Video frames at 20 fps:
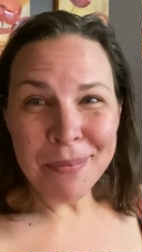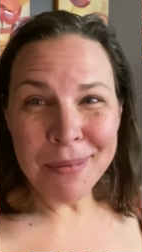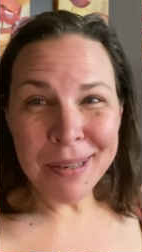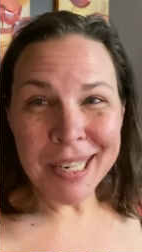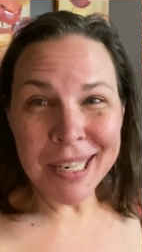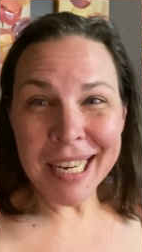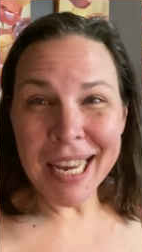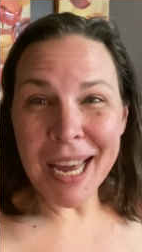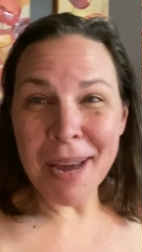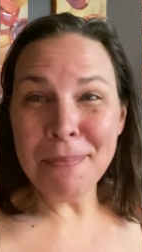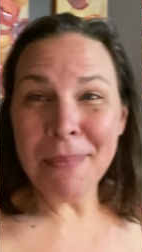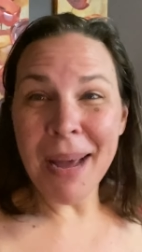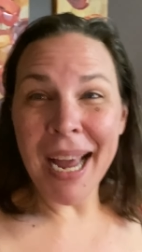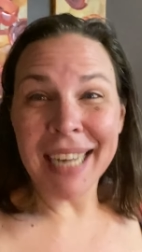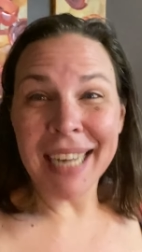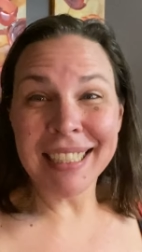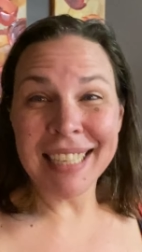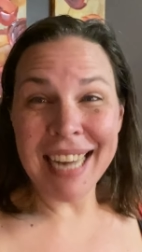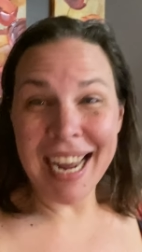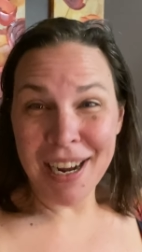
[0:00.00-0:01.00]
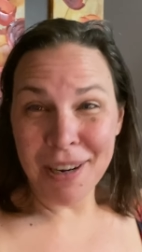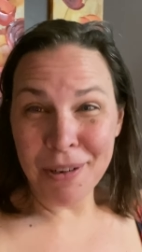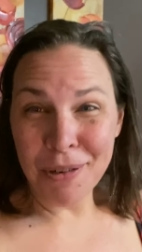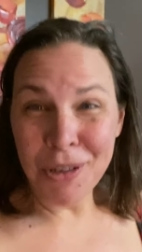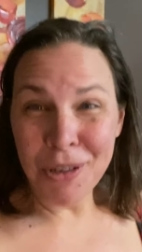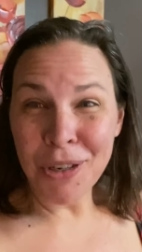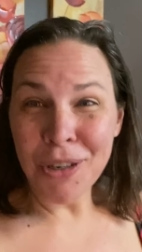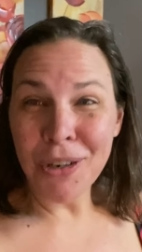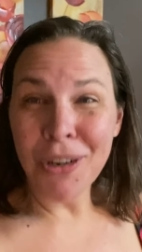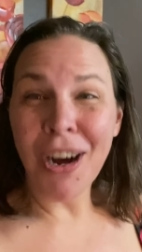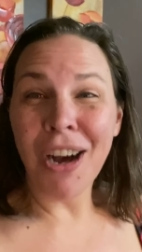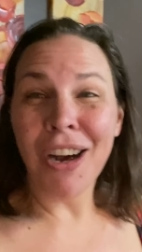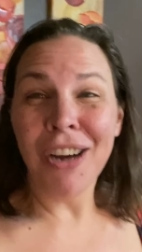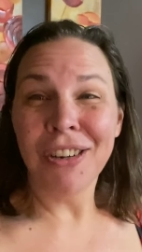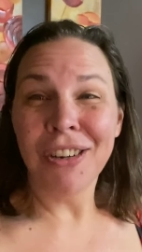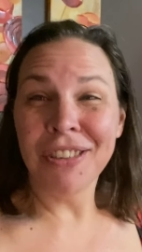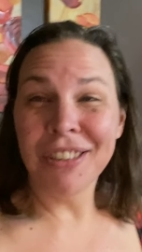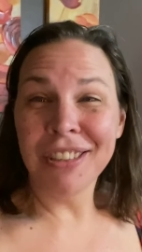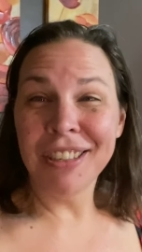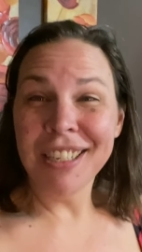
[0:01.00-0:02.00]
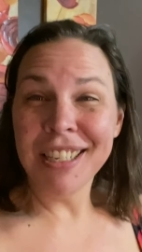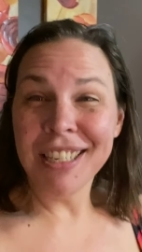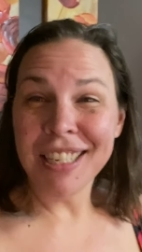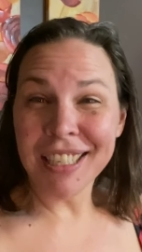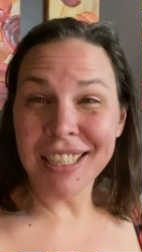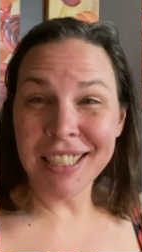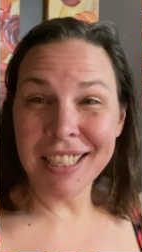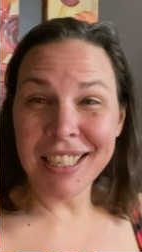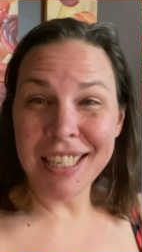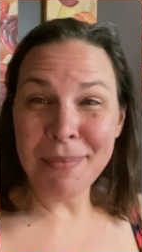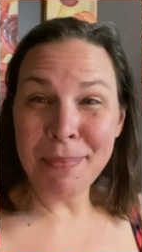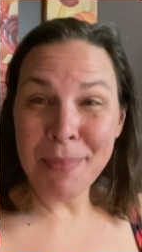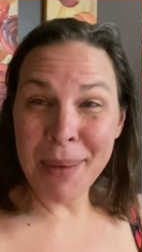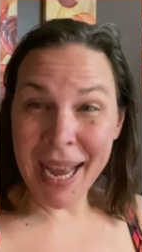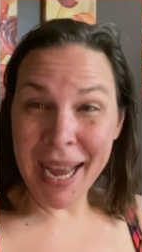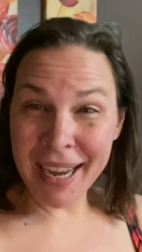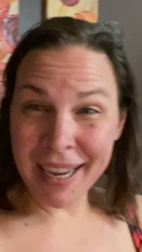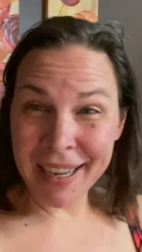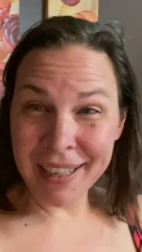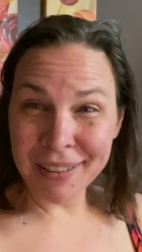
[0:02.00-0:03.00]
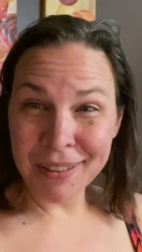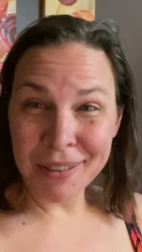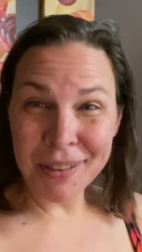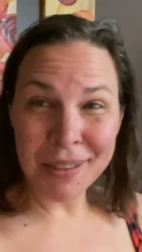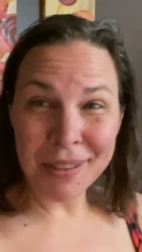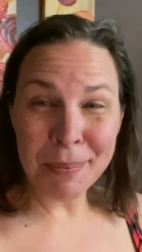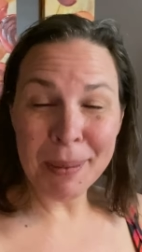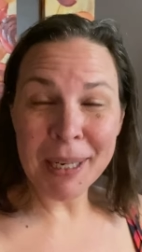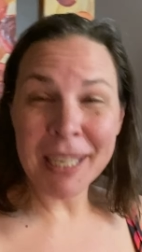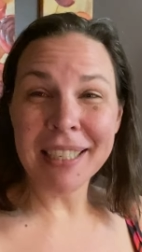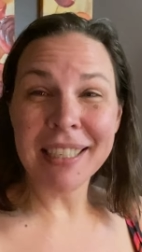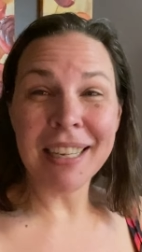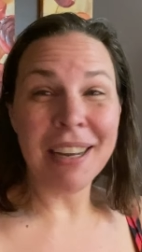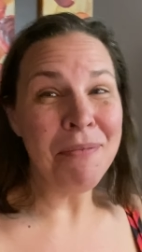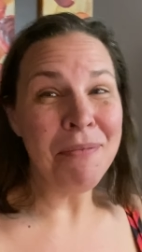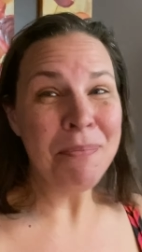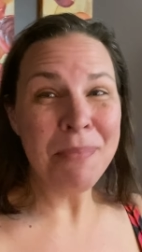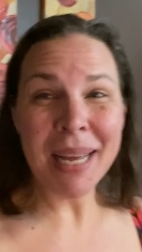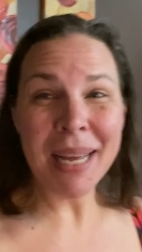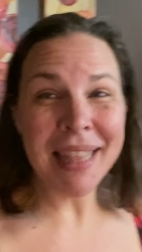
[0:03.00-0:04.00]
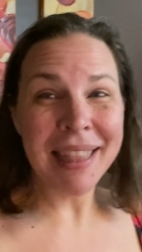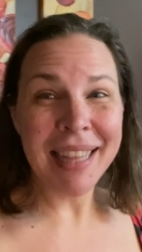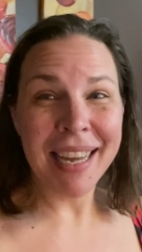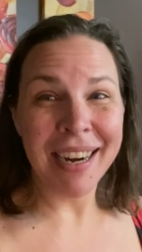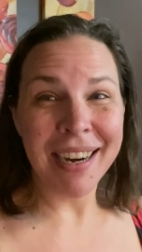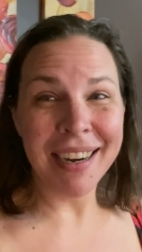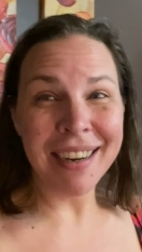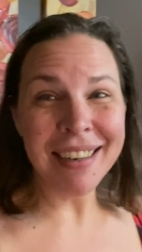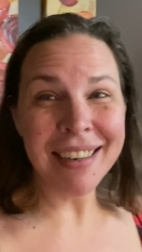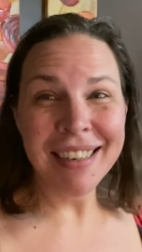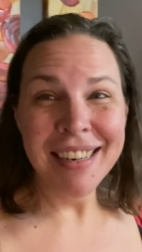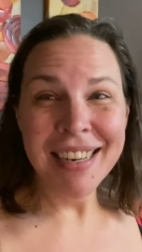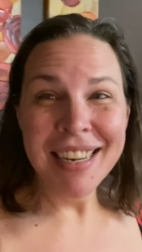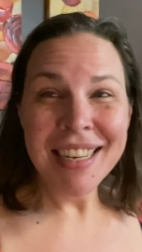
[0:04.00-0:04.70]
to get back down to 160 pounds because I've been there